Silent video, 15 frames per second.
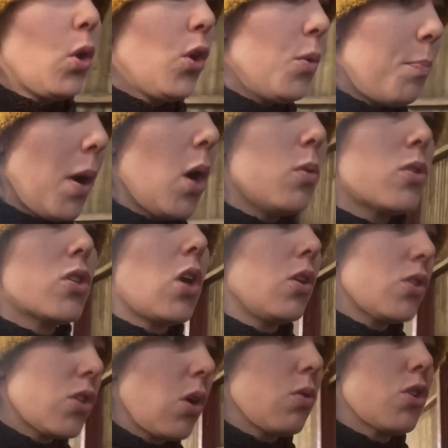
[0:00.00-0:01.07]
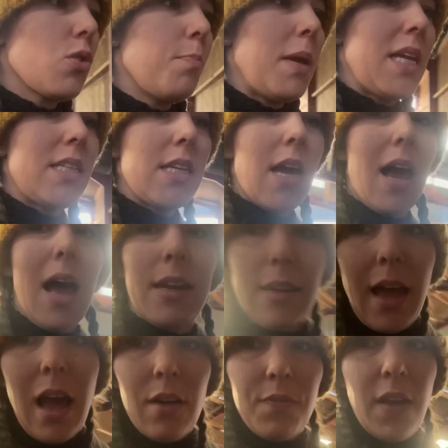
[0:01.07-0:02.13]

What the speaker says: who post on social media and have